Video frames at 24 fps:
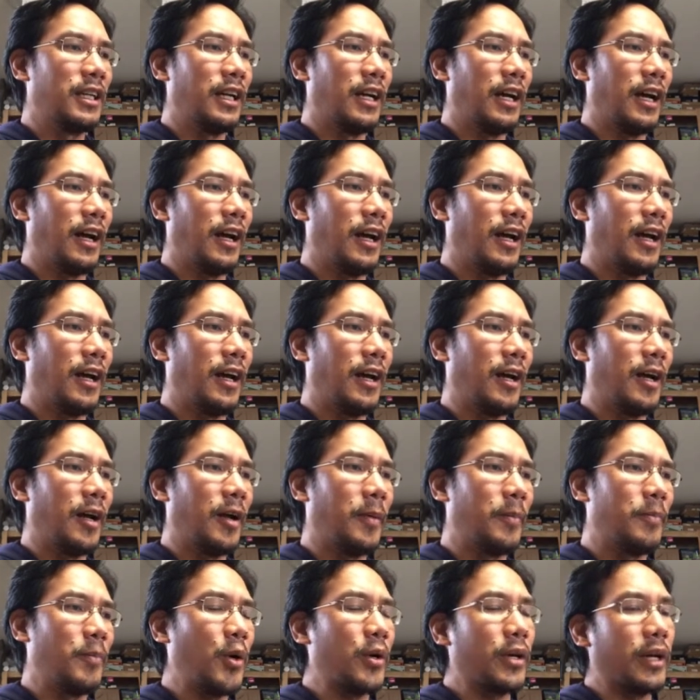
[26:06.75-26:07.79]

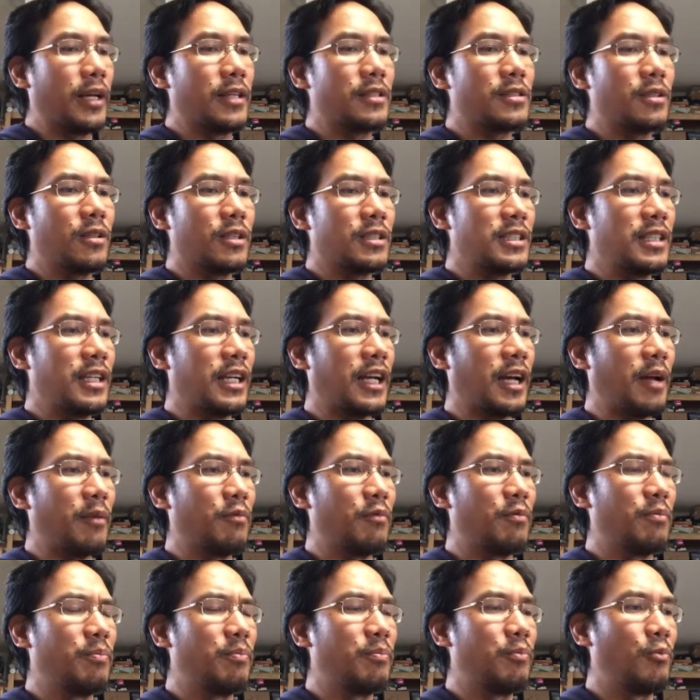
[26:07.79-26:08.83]
Okay, so it looks like I'm
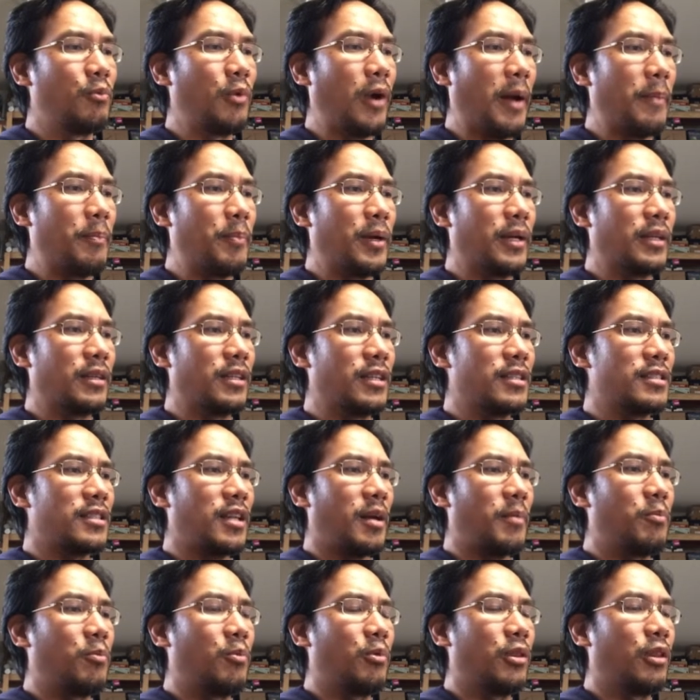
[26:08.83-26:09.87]
wrapping this
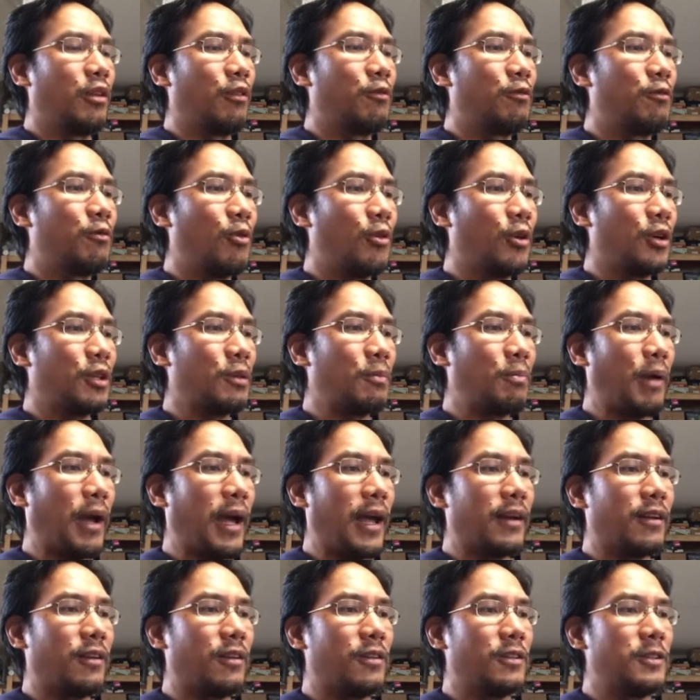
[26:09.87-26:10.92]
up with the fourth
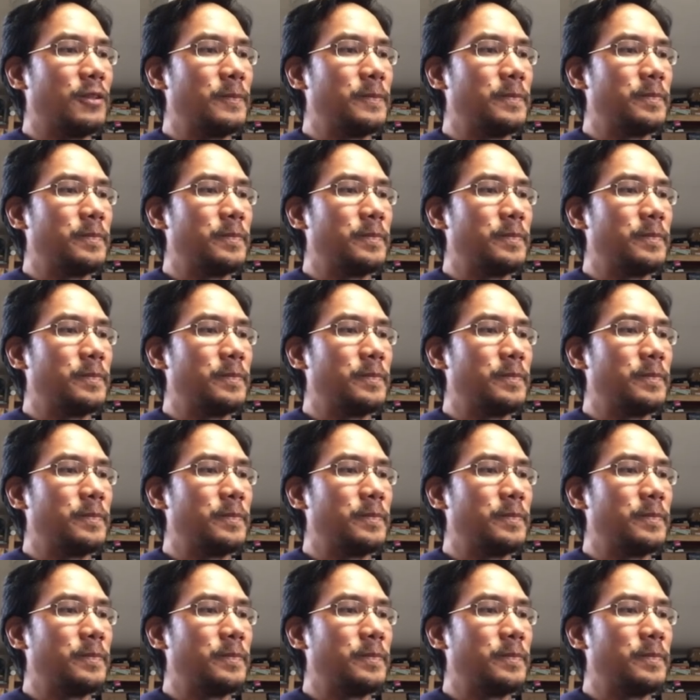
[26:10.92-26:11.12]
panel.